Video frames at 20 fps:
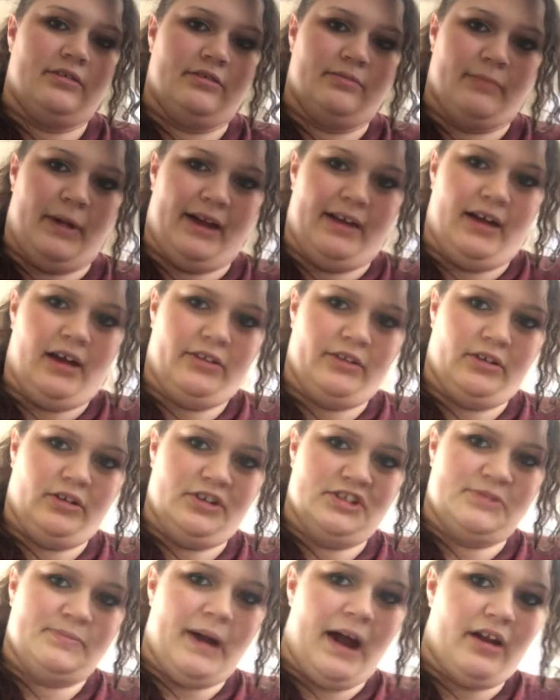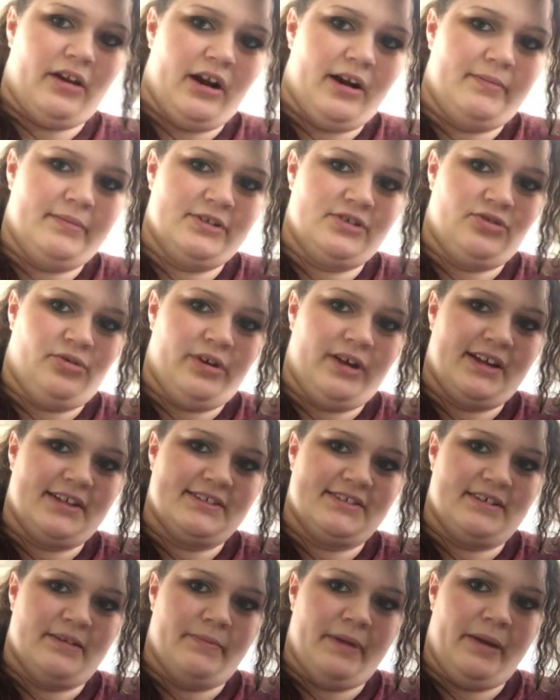My other loose powder I'm enjoying
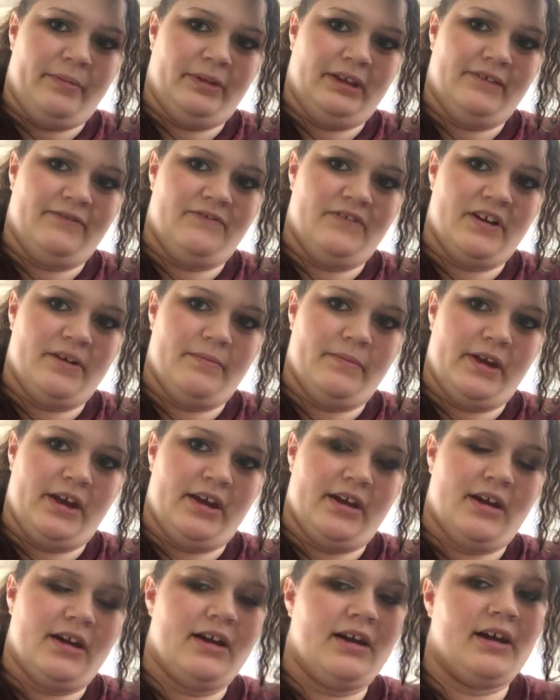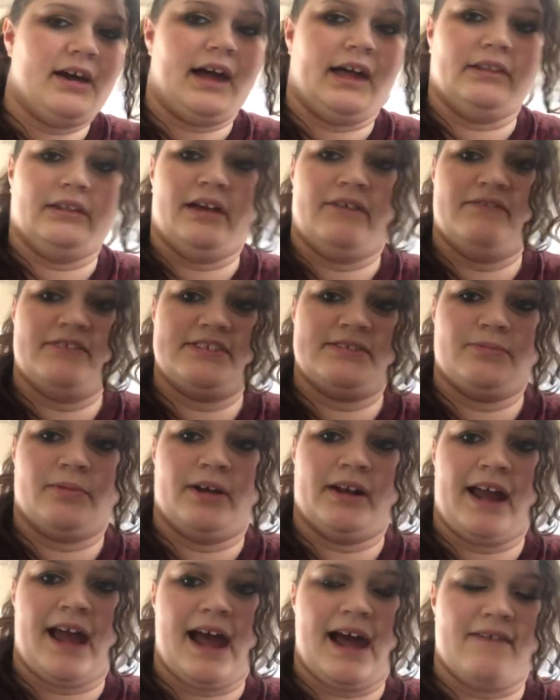is the Maybelline Fit Me. I love this
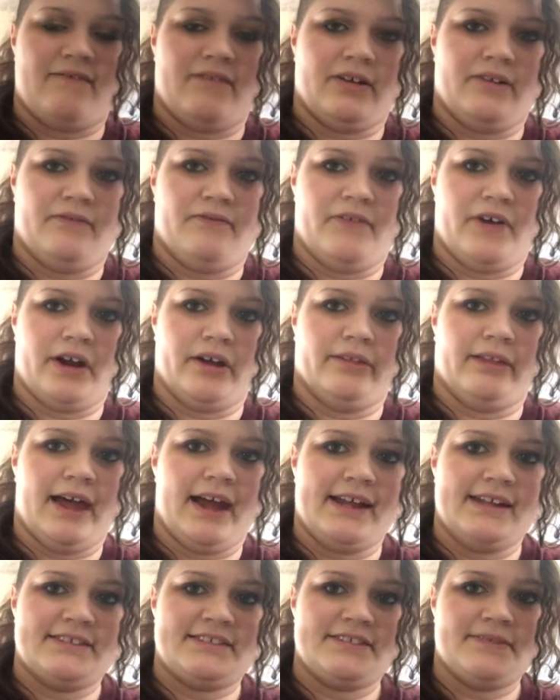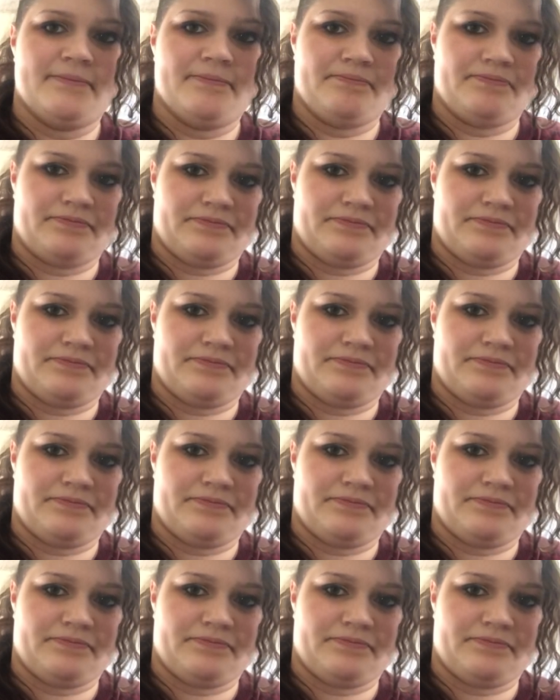one. I have it in Fair Light.